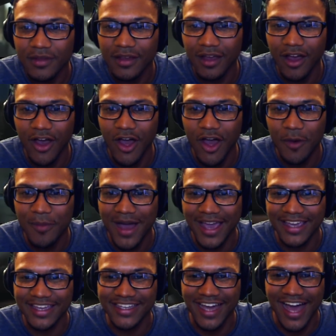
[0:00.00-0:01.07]
Oh
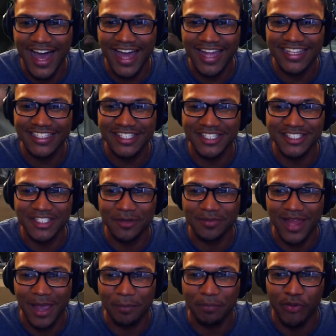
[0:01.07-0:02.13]
my god, this is some
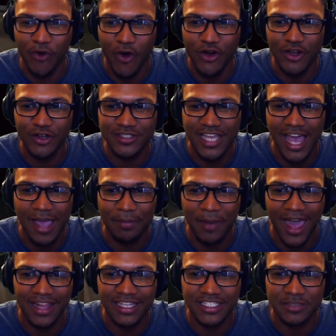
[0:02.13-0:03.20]
like prototype
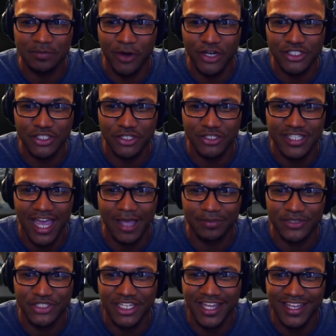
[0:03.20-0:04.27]
Alex Mercer type
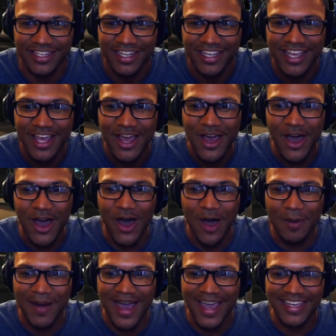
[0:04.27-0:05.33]
shit.
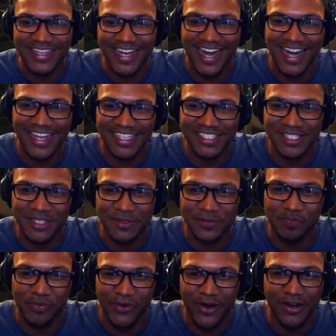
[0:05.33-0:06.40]
Oh my god, this is
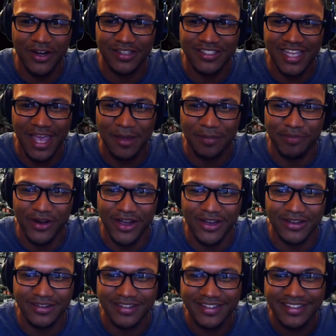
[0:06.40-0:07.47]
prototype,
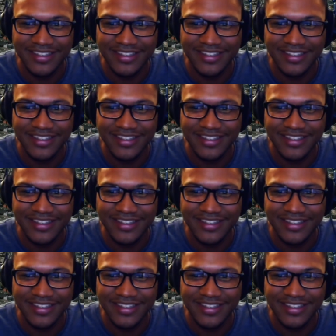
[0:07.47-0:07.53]
bro.